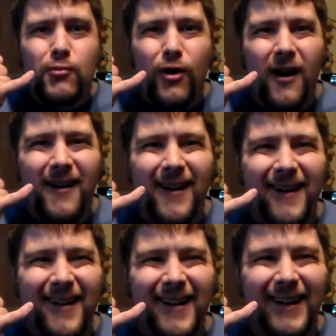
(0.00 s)

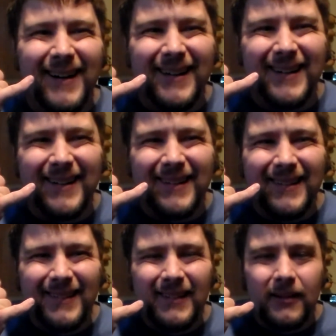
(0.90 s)

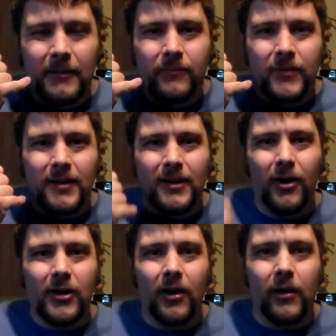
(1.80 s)
Mwah!
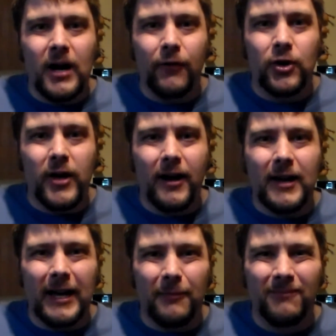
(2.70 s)
Okay, I'll never do
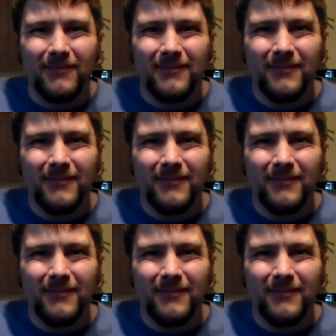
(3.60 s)
that again.